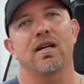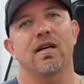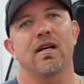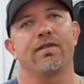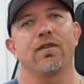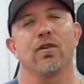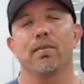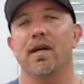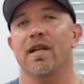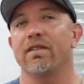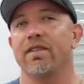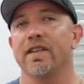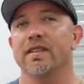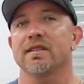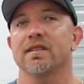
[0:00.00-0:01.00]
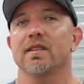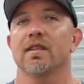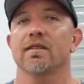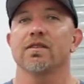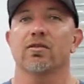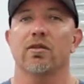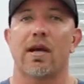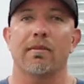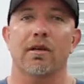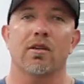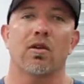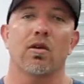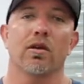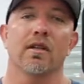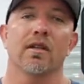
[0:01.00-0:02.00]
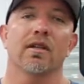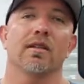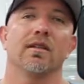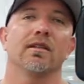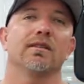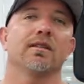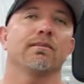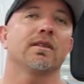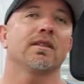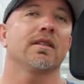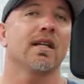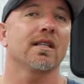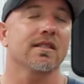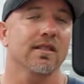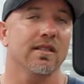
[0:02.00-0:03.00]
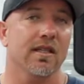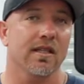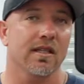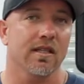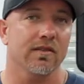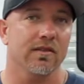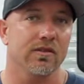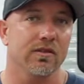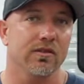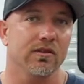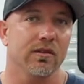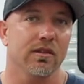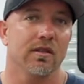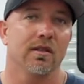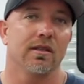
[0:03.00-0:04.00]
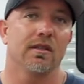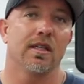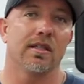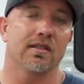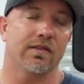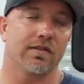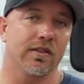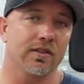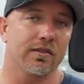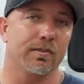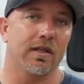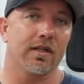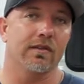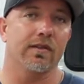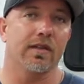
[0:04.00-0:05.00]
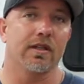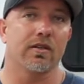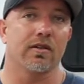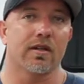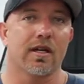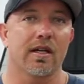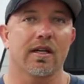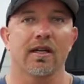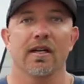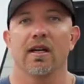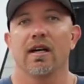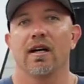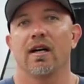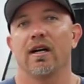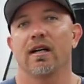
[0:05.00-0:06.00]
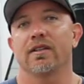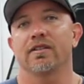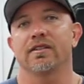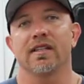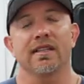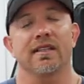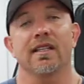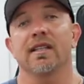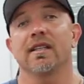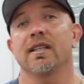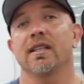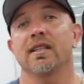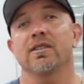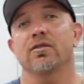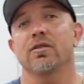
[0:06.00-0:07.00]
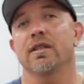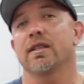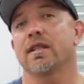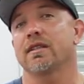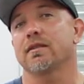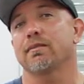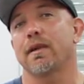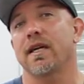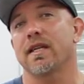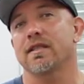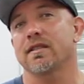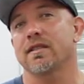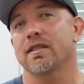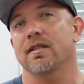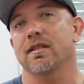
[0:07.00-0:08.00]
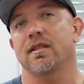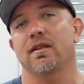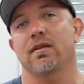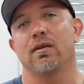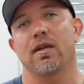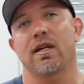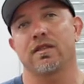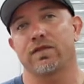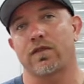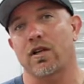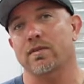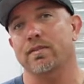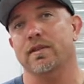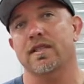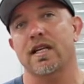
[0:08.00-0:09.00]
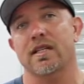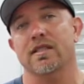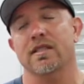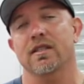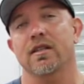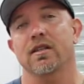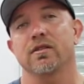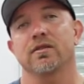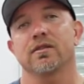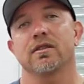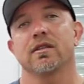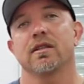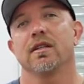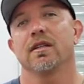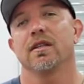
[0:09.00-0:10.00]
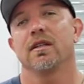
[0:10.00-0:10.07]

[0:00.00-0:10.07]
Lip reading: A few benefits of ceramic coating is the protection that it gives you. That's the first benefit, okay? There's nothing in the industry that's matched as far as protection goes